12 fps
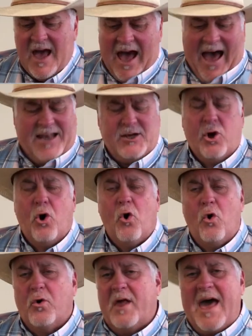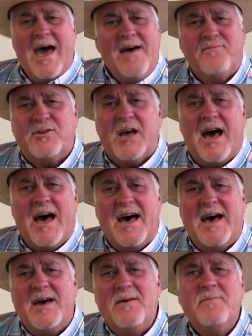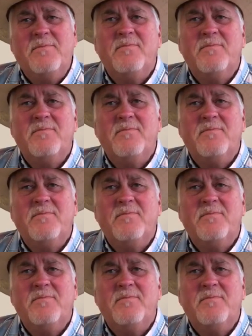I don't have time